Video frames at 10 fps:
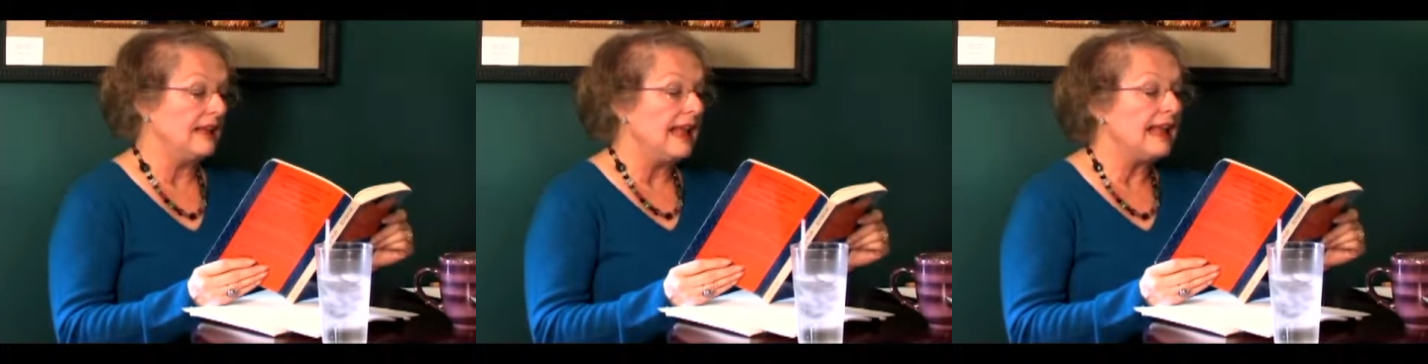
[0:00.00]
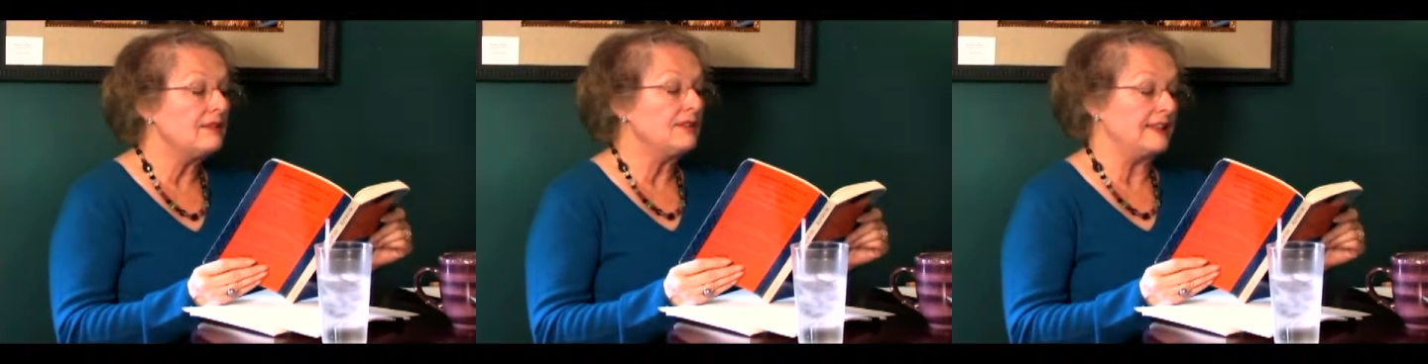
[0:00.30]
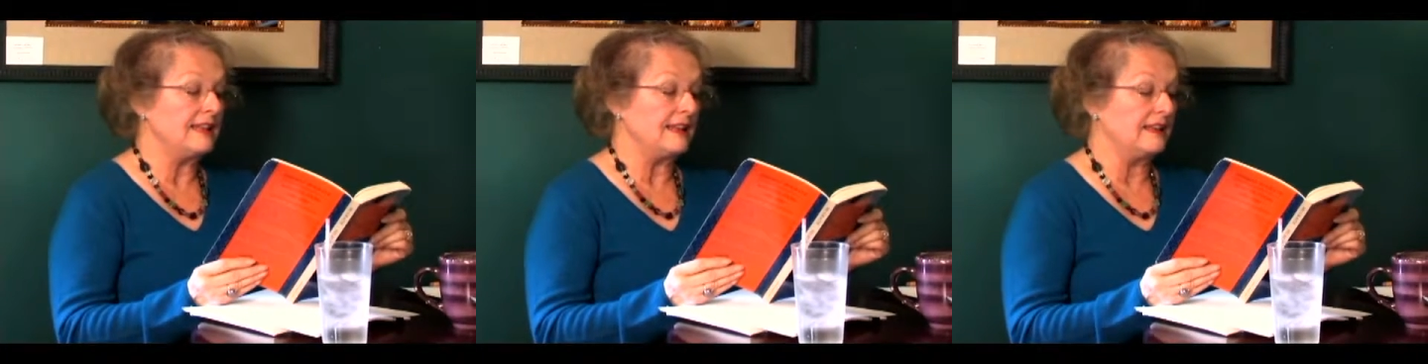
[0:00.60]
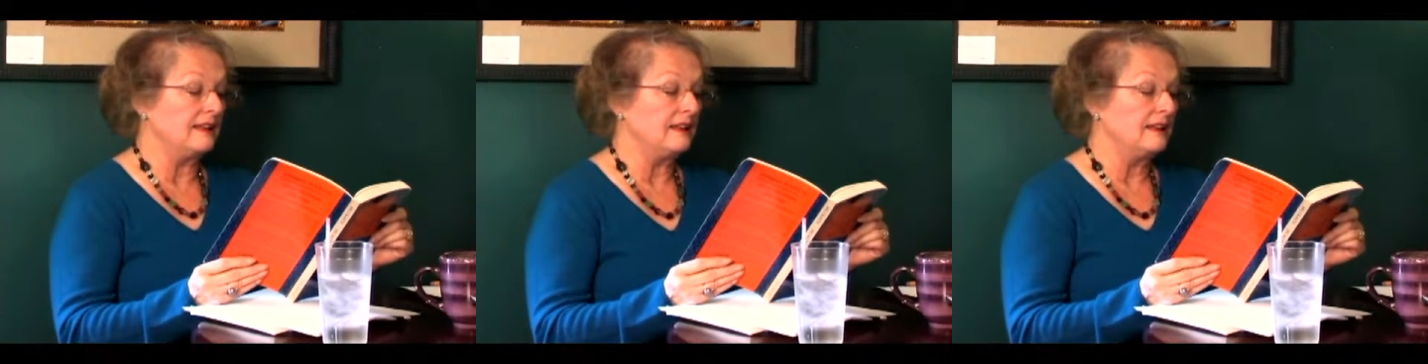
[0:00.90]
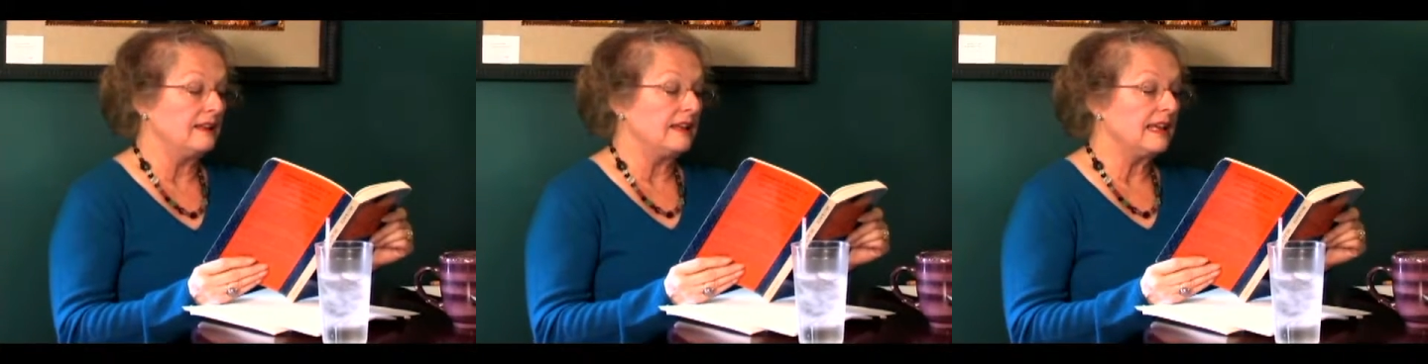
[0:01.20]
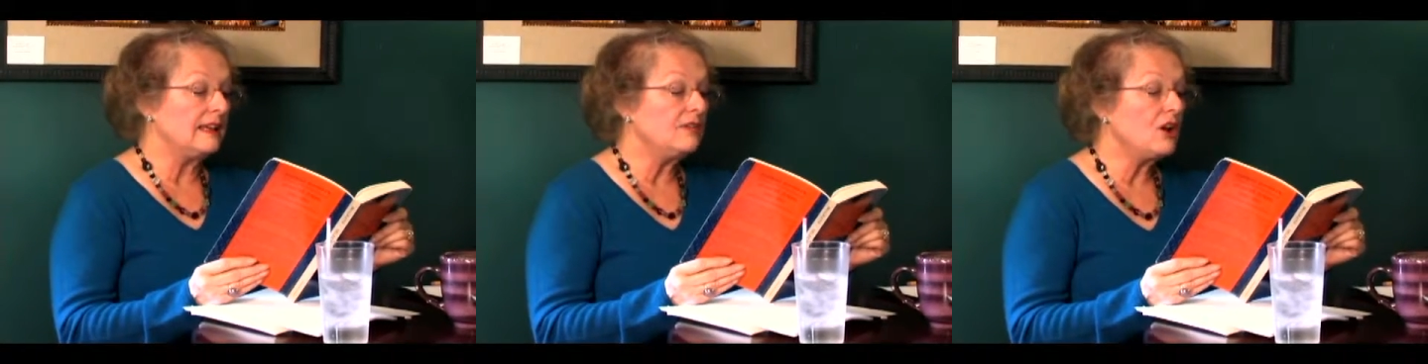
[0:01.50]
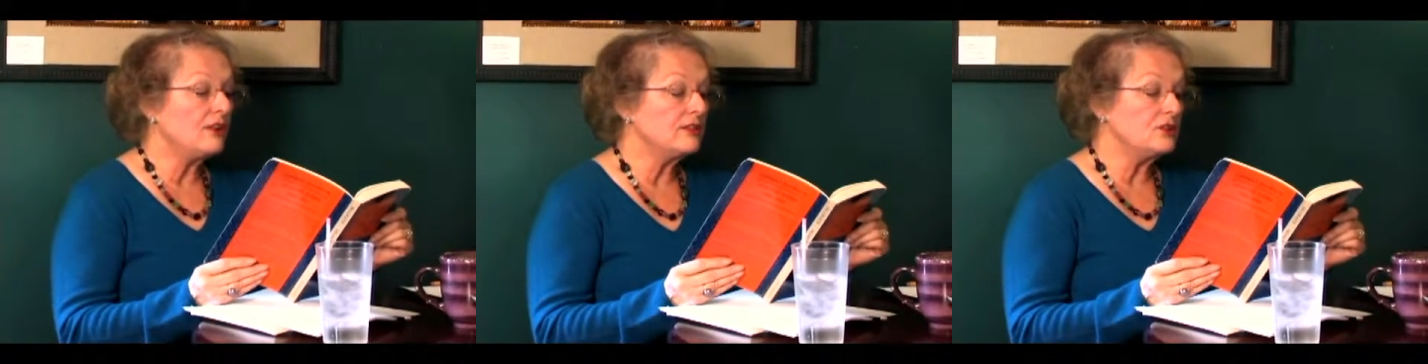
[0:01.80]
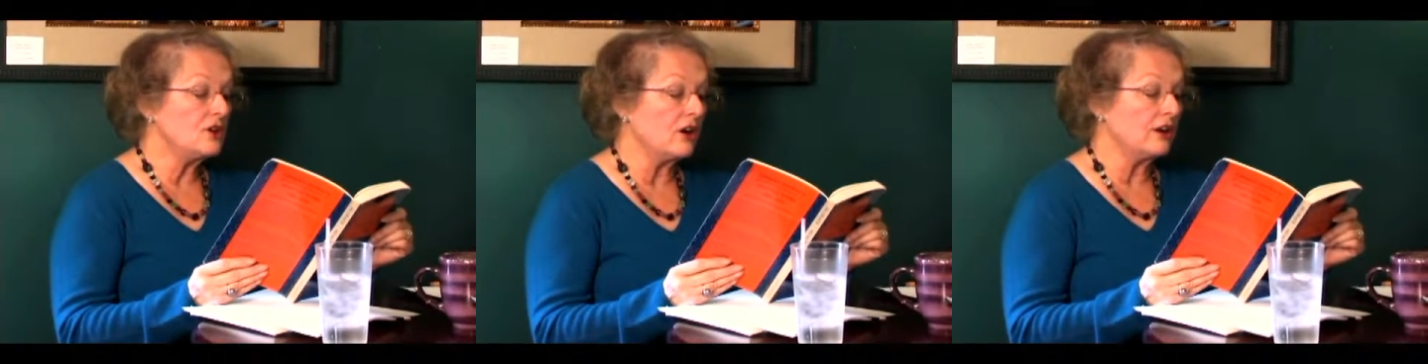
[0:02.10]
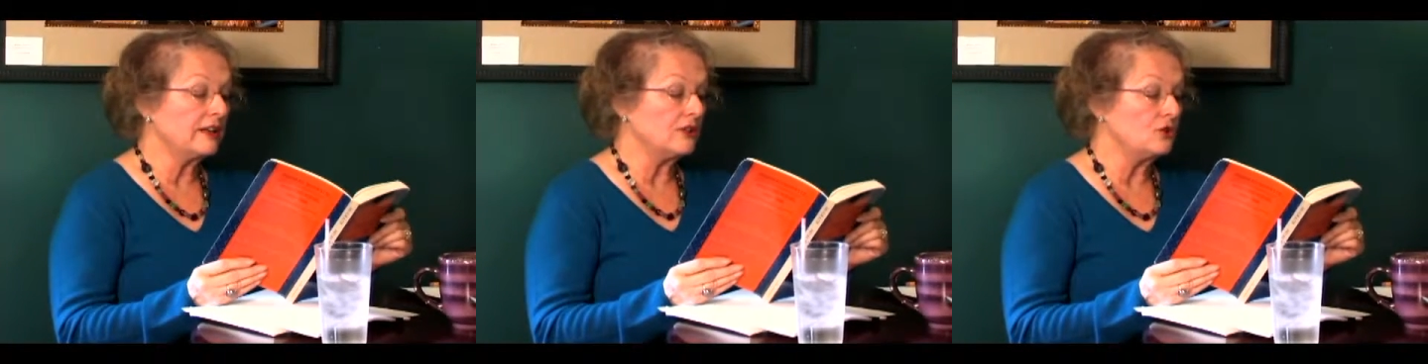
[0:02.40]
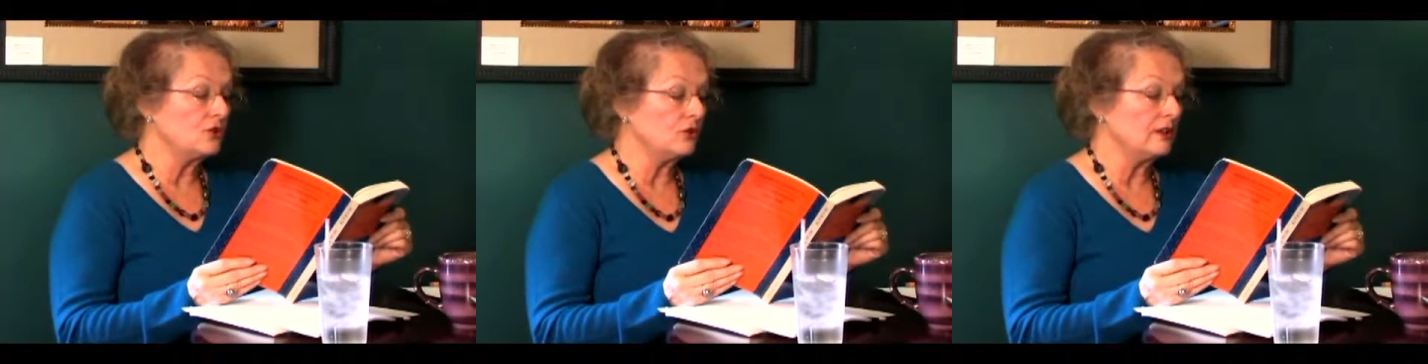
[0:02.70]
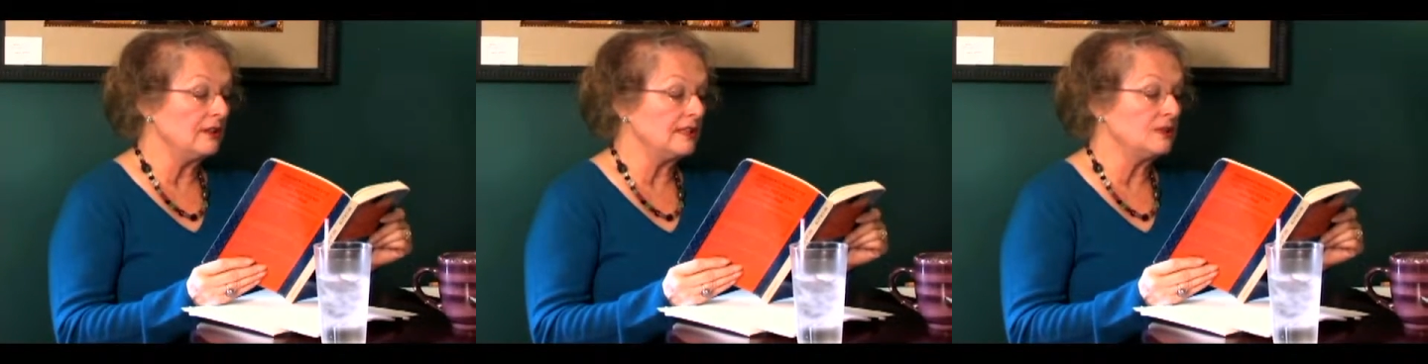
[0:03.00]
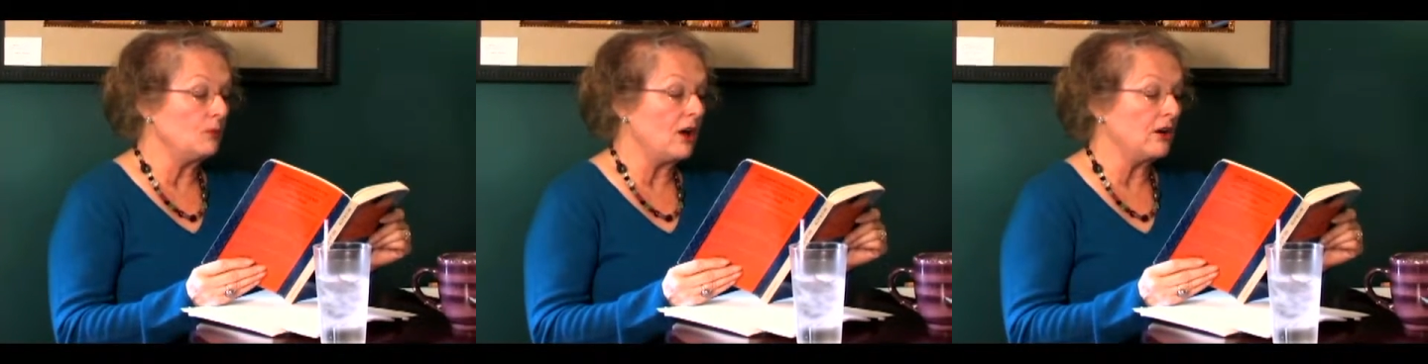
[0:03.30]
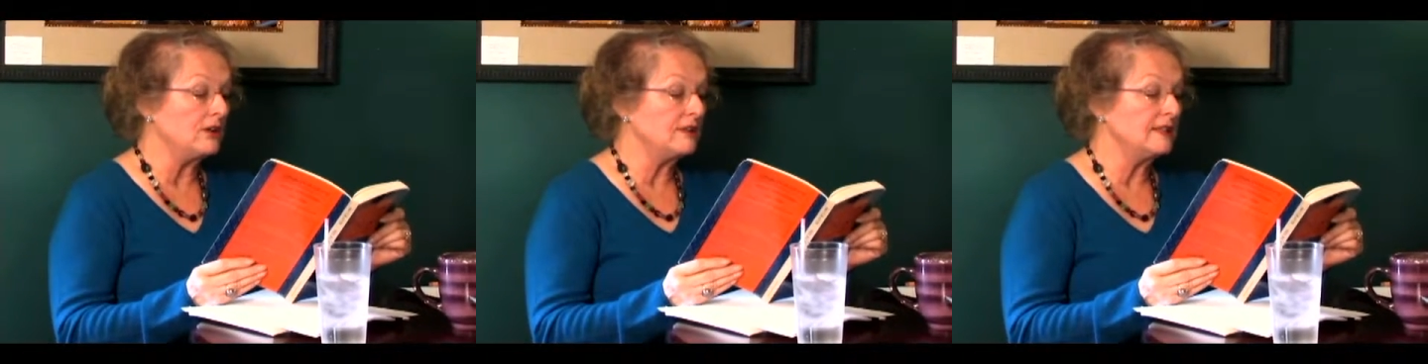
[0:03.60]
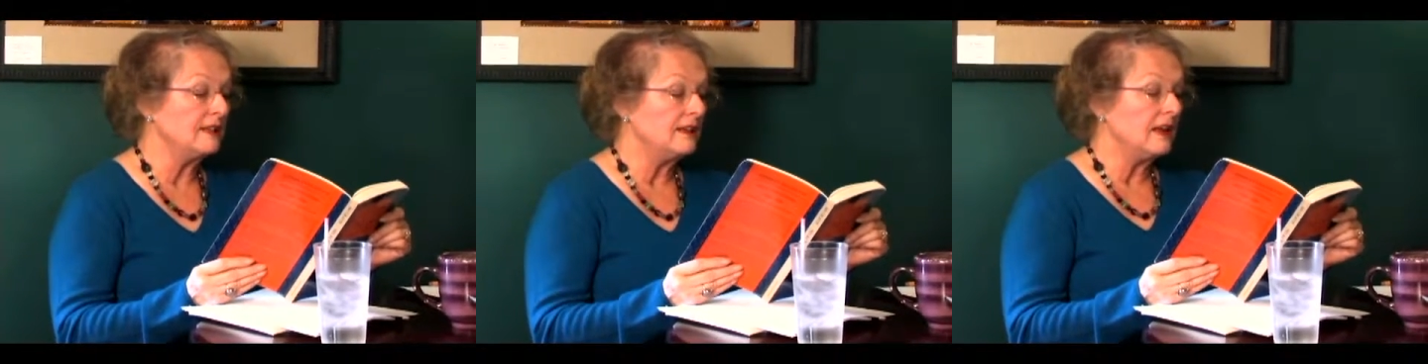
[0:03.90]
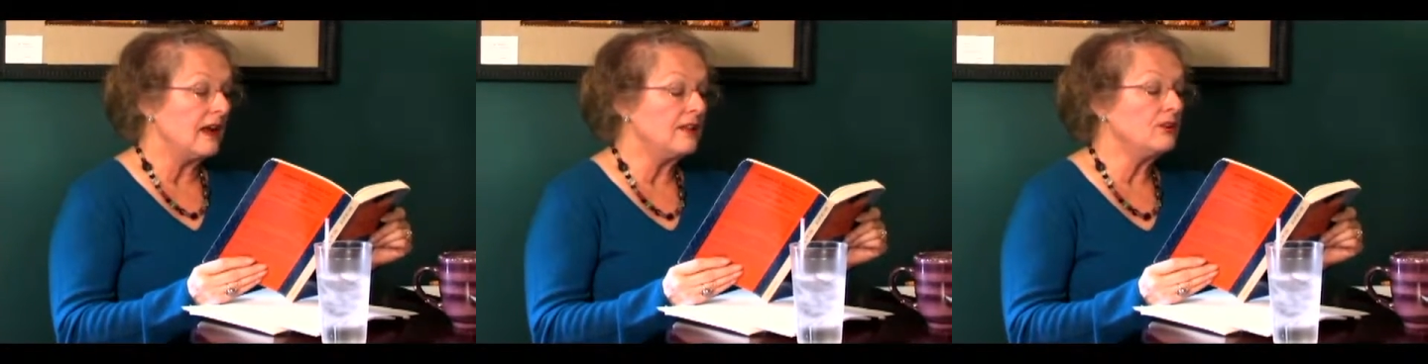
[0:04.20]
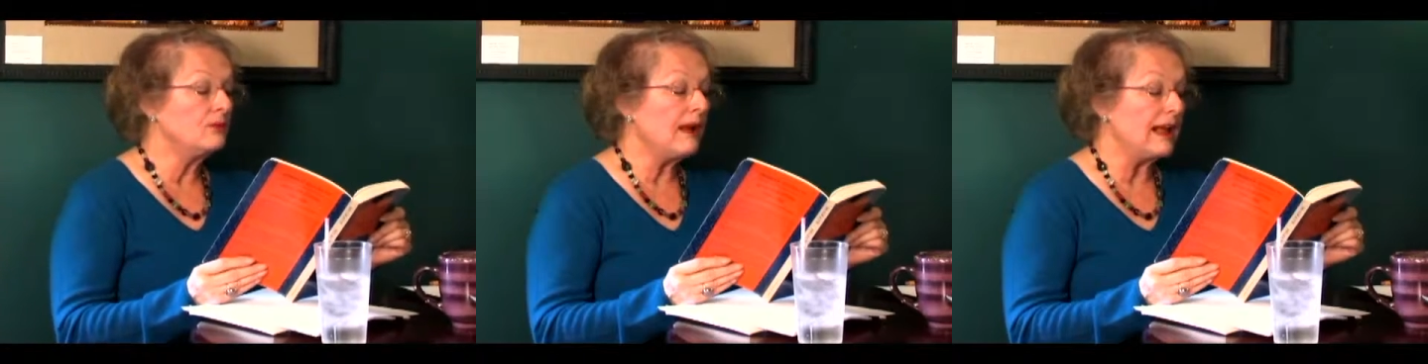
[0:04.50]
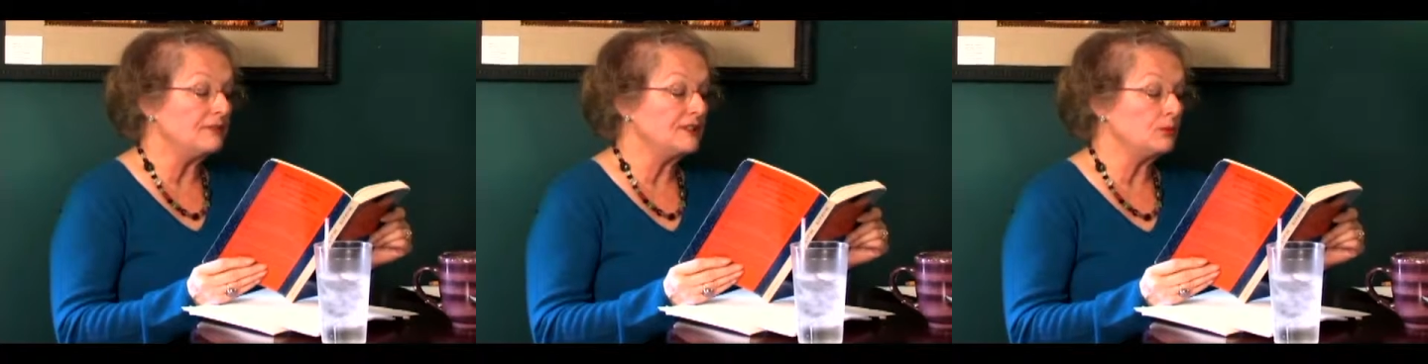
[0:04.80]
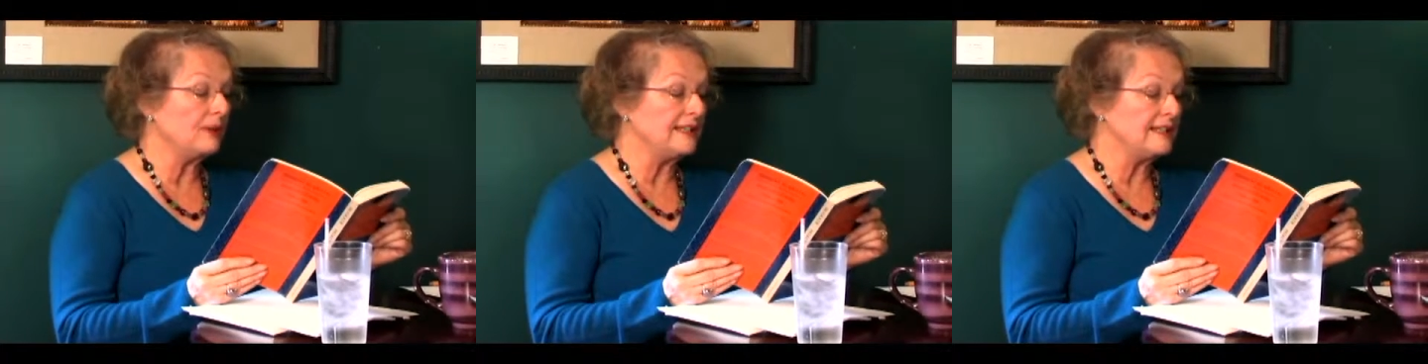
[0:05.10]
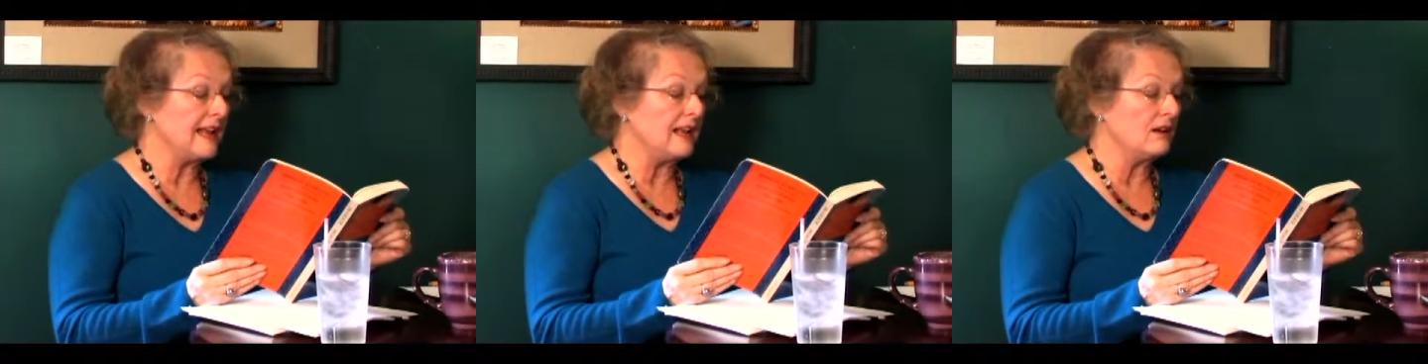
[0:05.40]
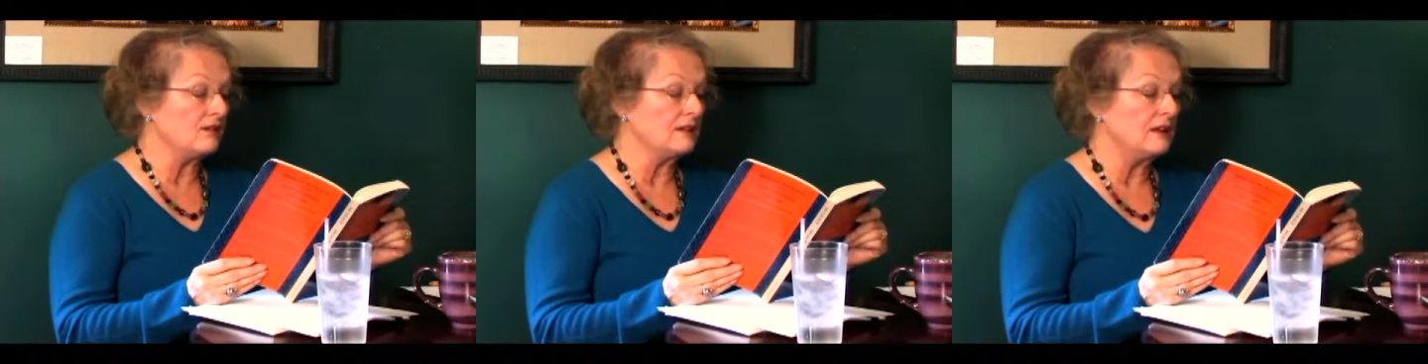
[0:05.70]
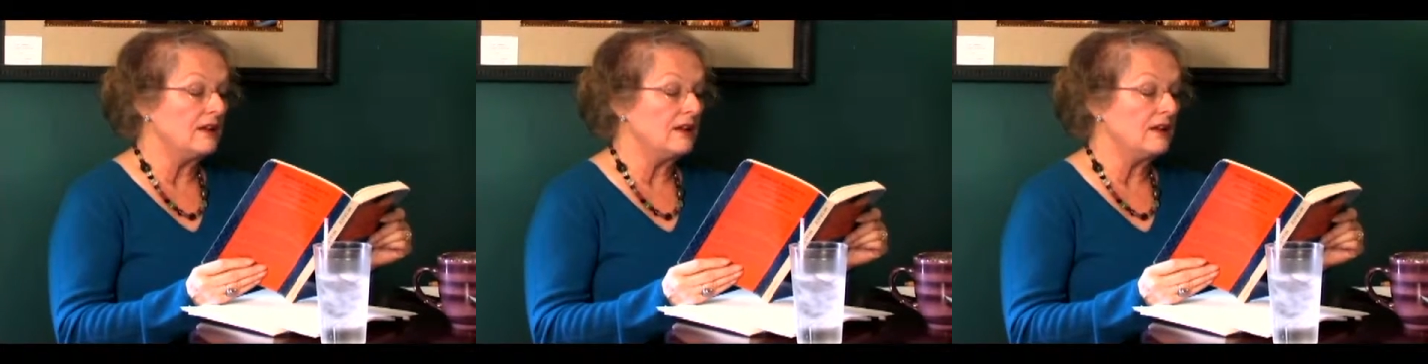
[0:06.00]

Heaven then, even on the dark and shoreless waters, other rafts went down.